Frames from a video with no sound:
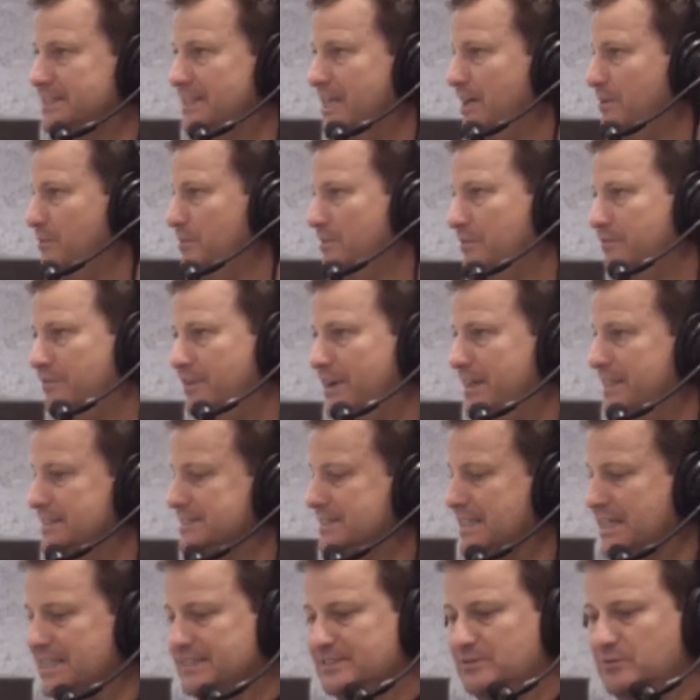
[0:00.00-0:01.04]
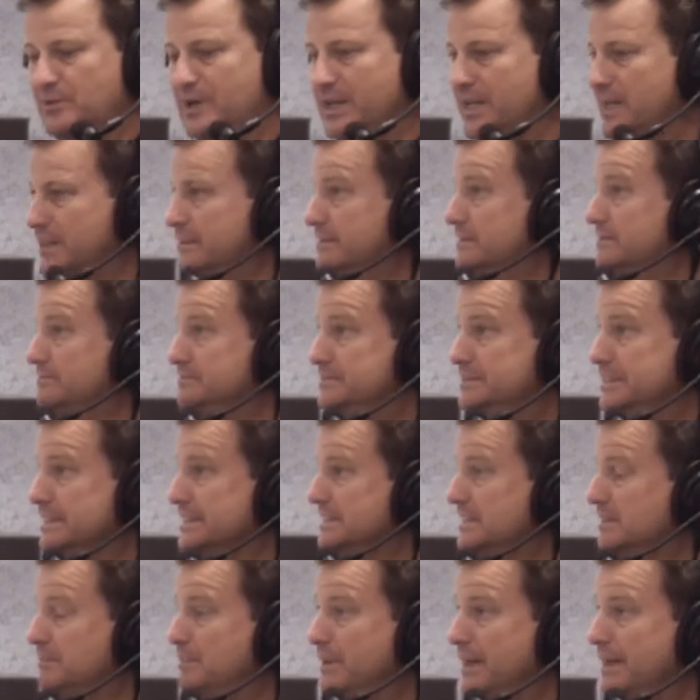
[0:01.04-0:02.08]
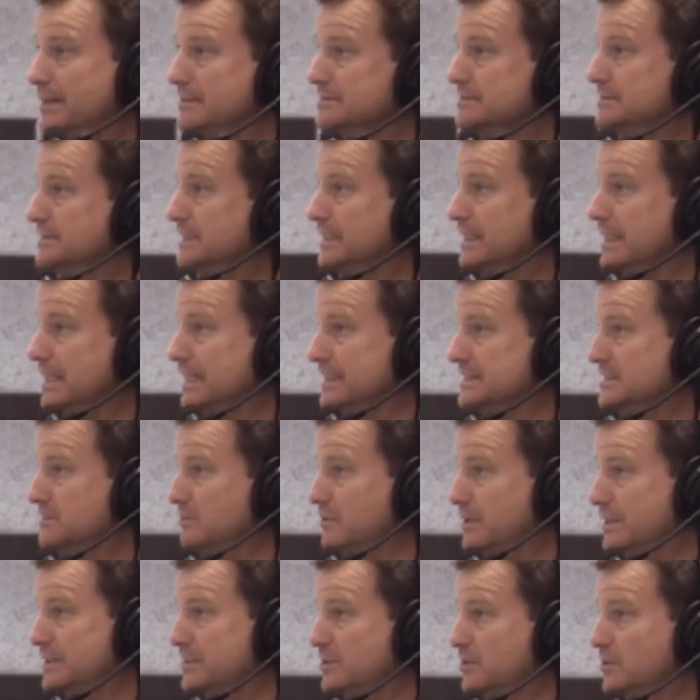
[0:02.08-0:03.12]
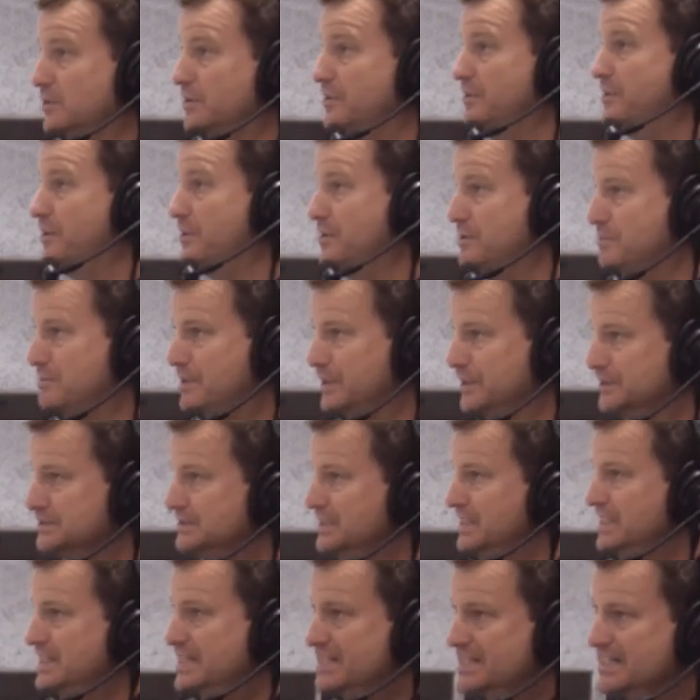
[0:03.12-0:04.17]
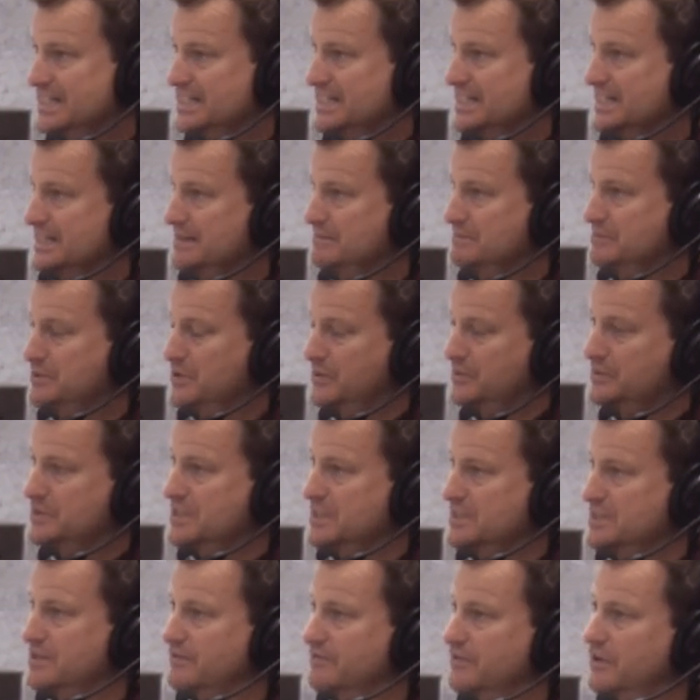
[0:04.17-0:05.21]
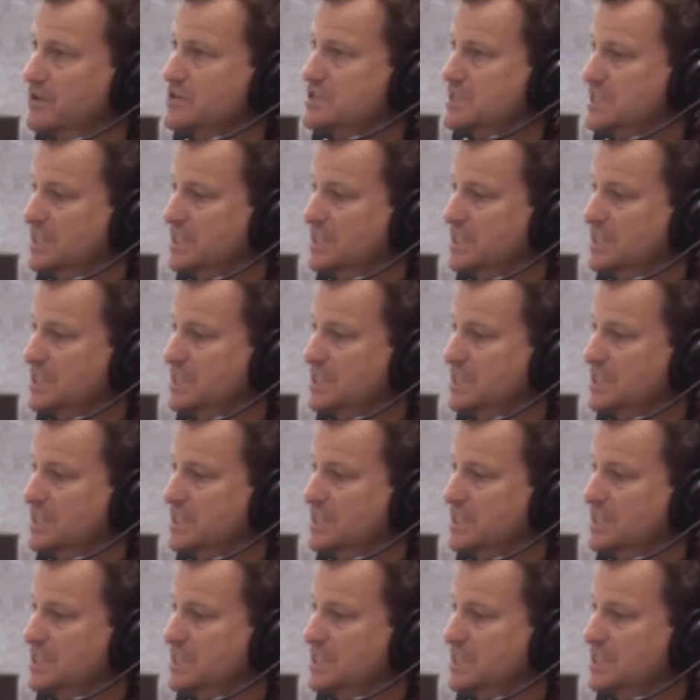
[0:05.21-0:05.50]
to not real fast, guys that weighed 160 pounds to guys that weighed 230 pounds. Yeah. Um, so it's a diverse